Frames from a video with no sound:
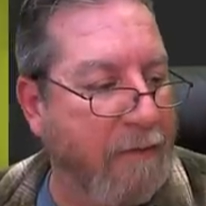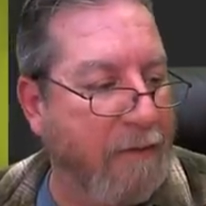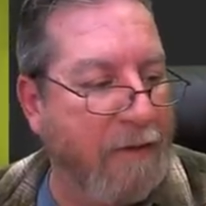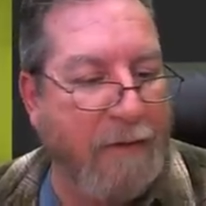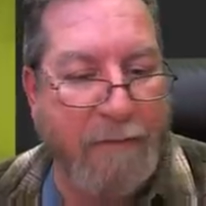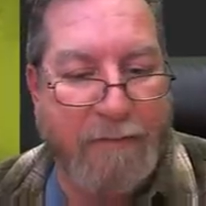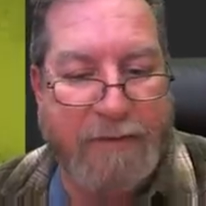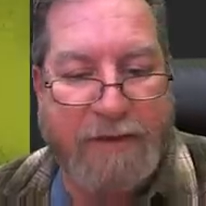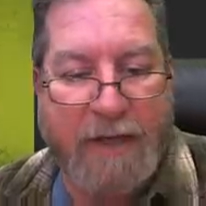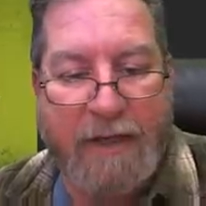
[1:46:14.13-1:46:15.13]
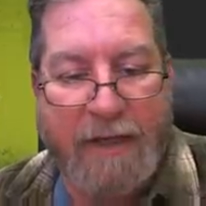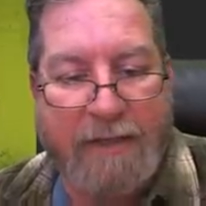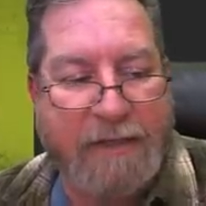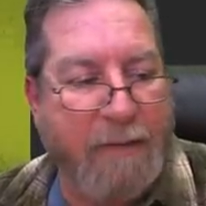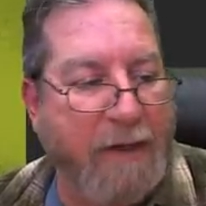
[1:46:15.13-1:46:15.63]
you know studying
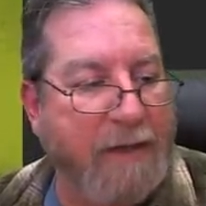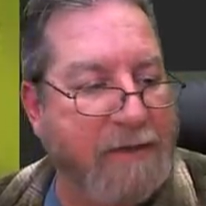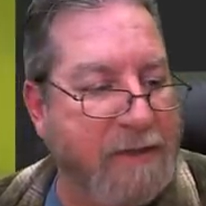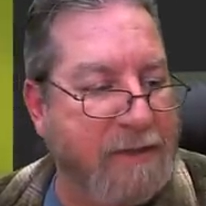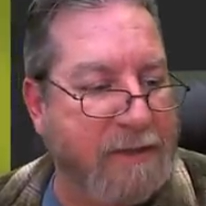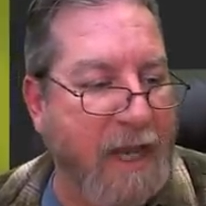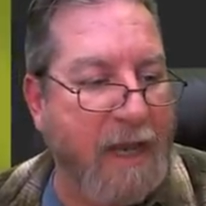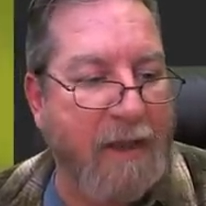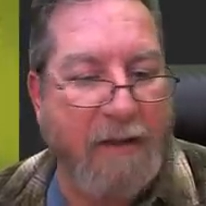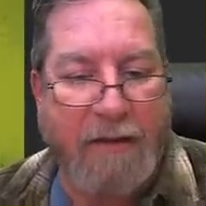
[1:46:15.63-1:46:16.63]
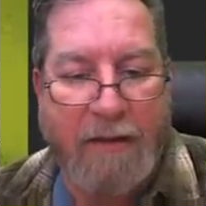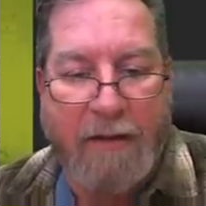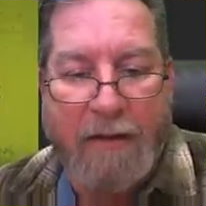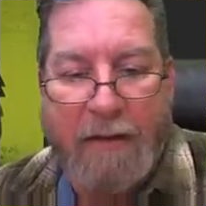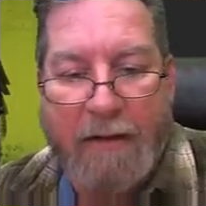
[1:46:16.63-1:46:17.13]
someone else's style
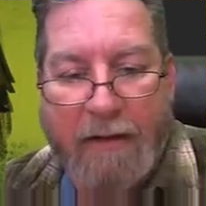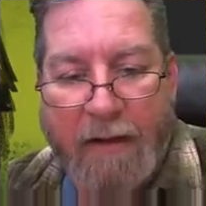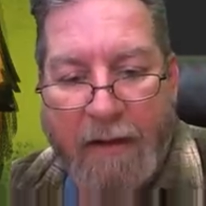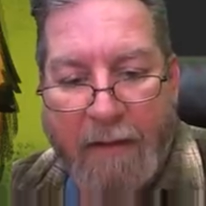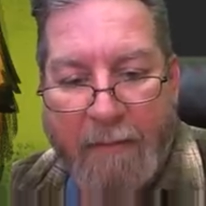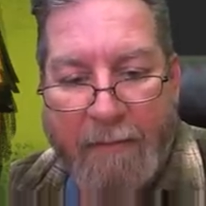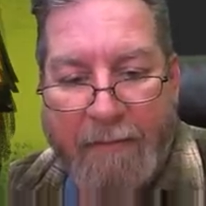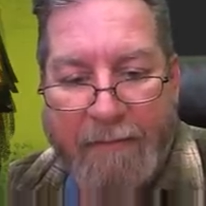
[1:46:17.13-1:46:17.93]
um,